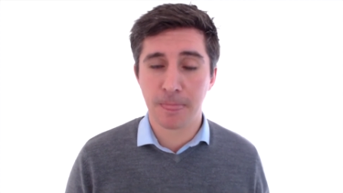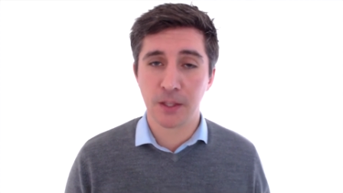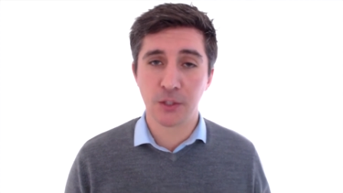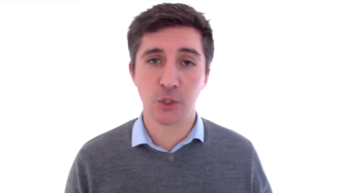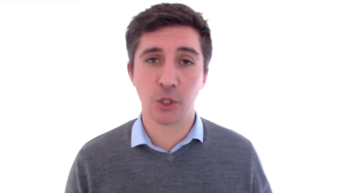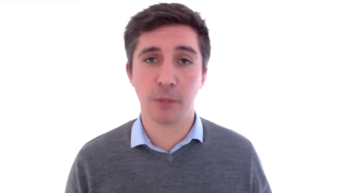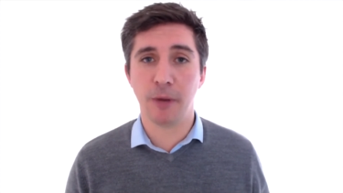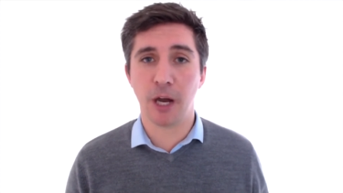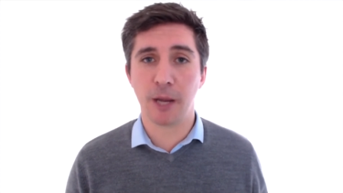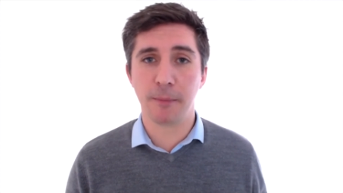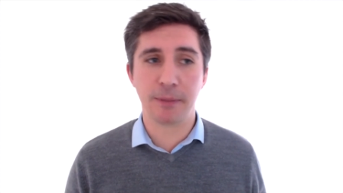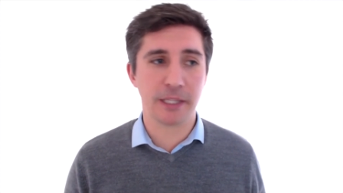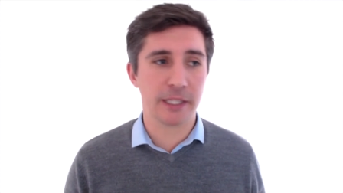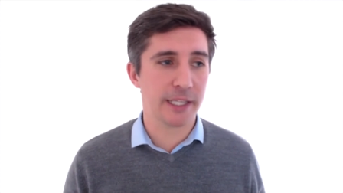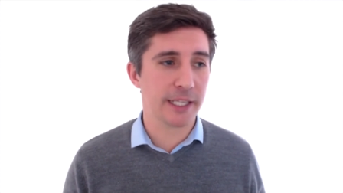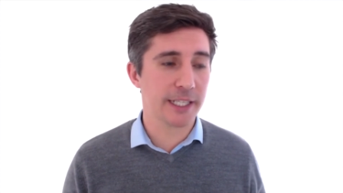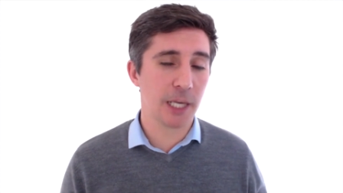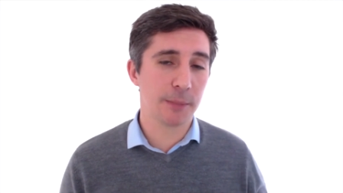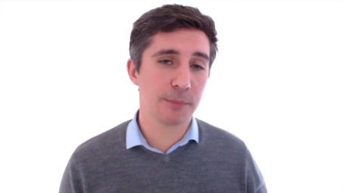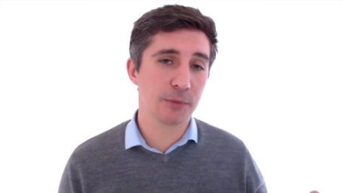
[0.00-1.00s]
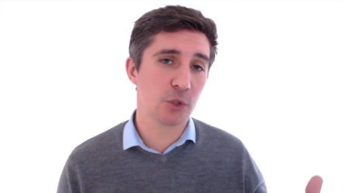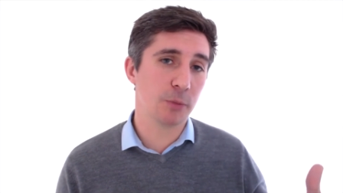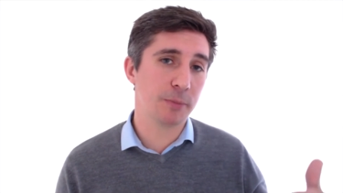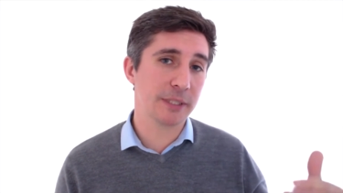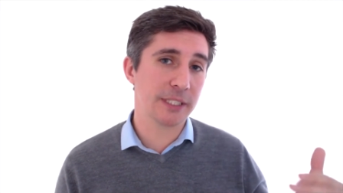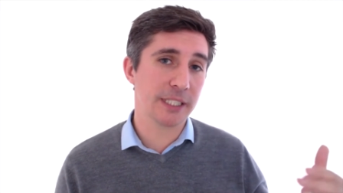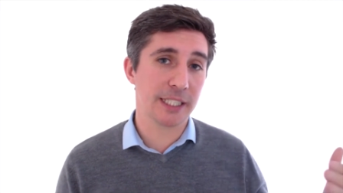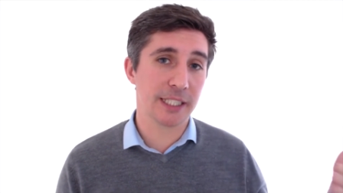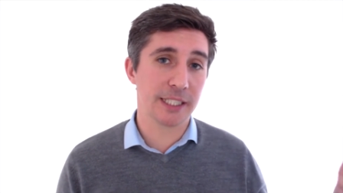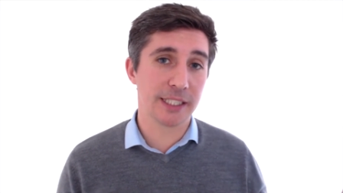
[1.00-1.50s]
So it might be that they come to a
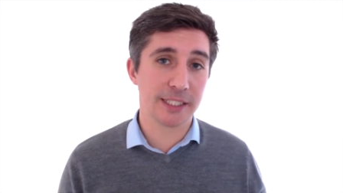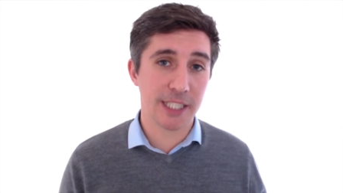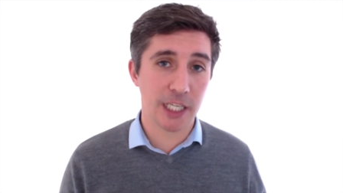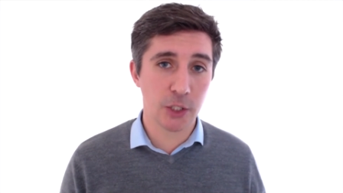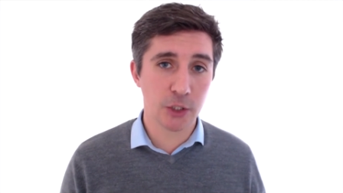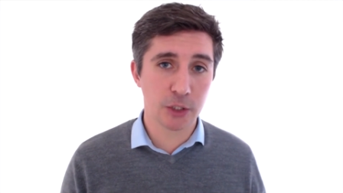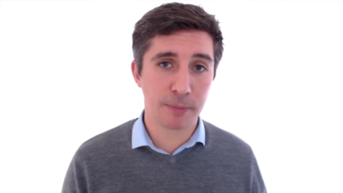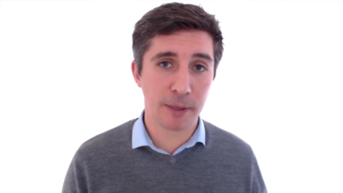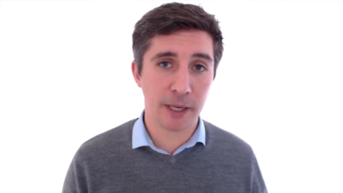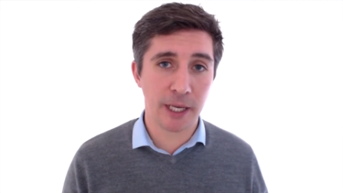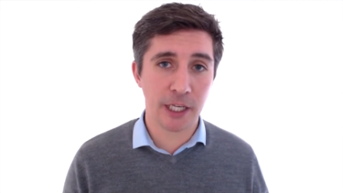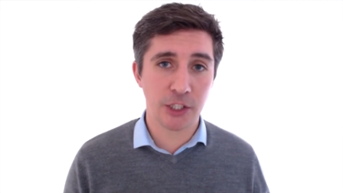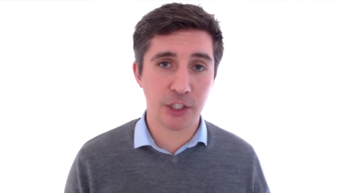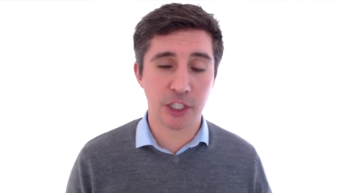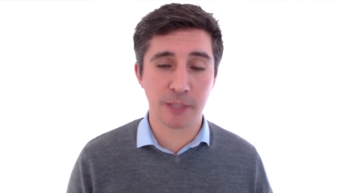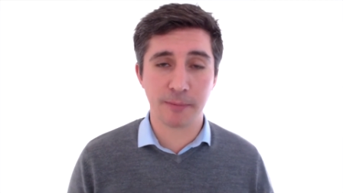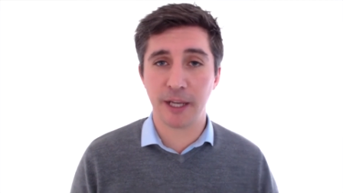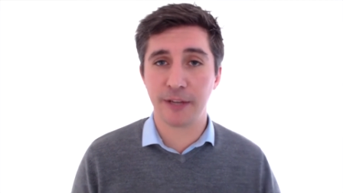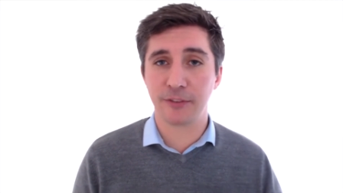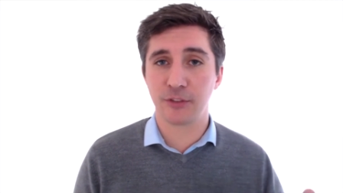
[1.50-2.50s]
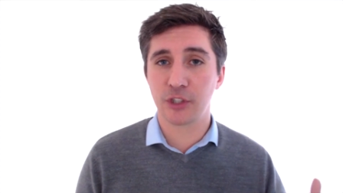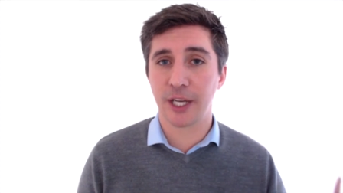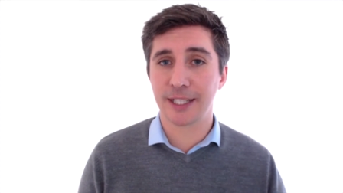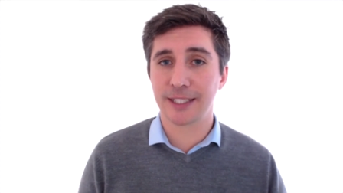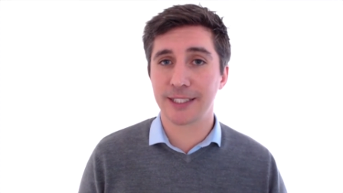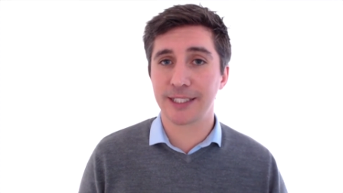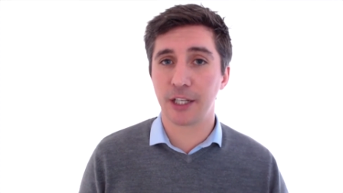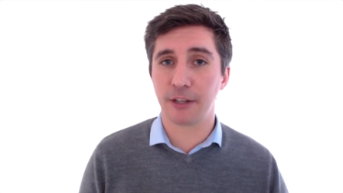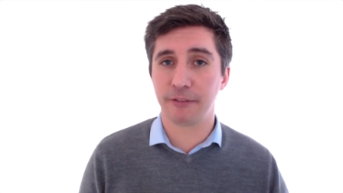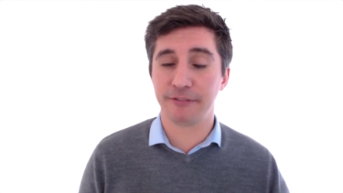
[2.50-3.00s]
particular sales page, they may have
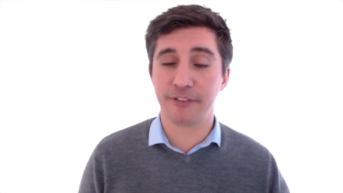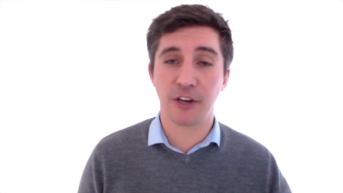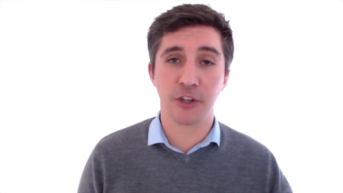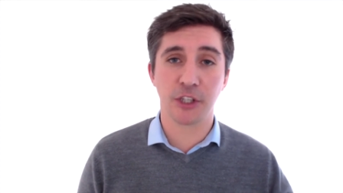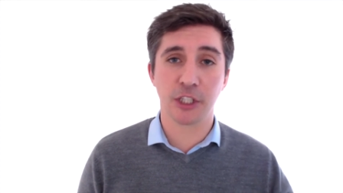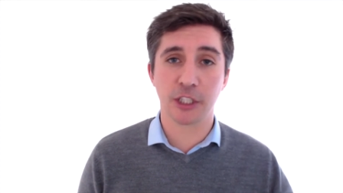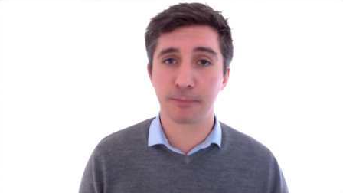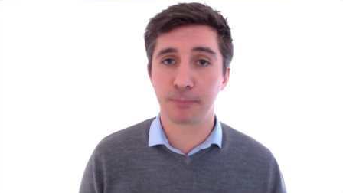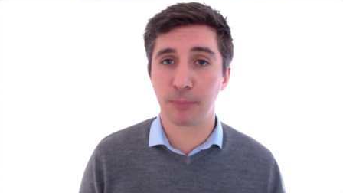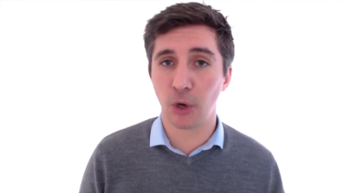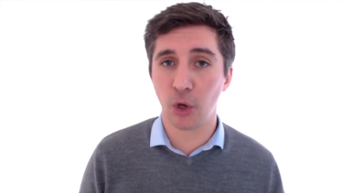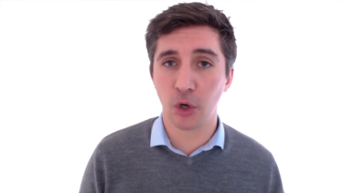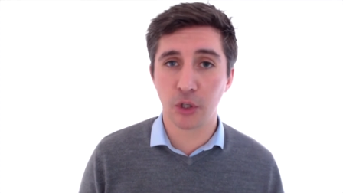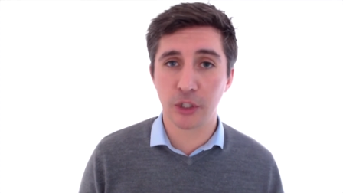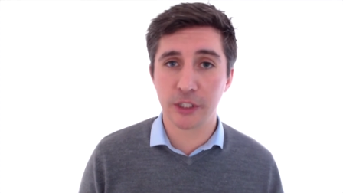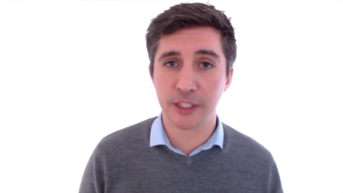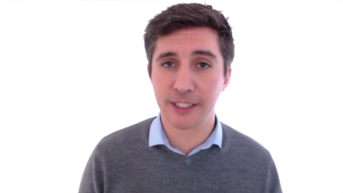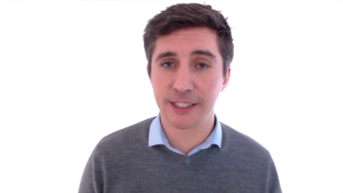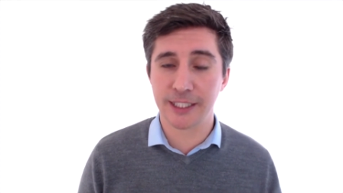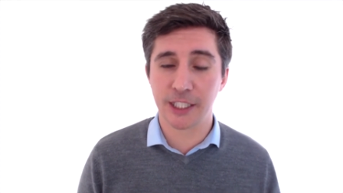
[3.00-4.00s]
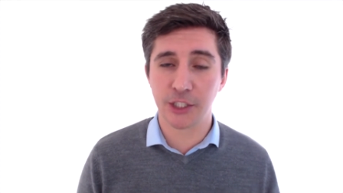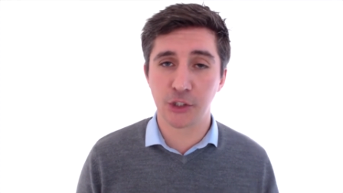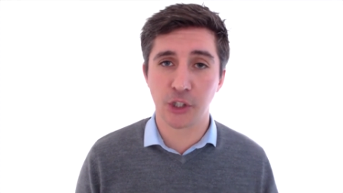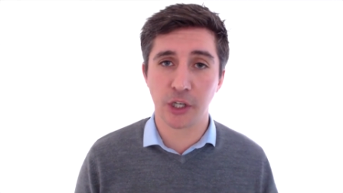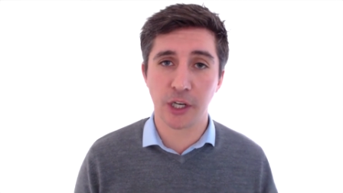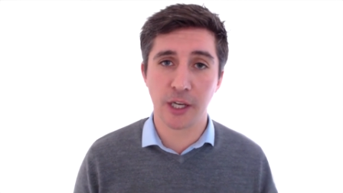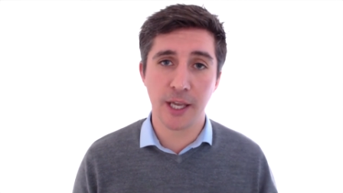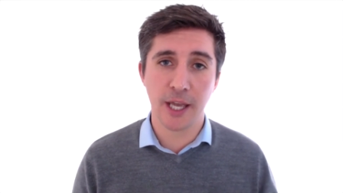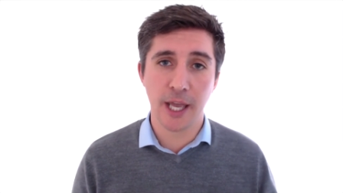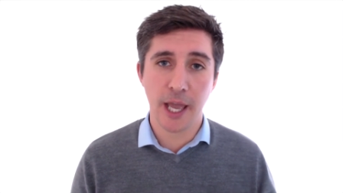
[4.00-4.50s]
checked out various blogs, et
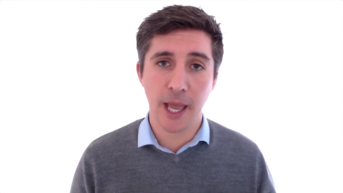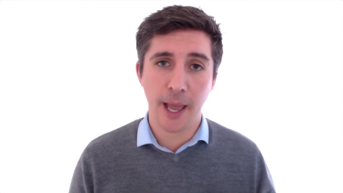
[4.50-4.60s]
cetera,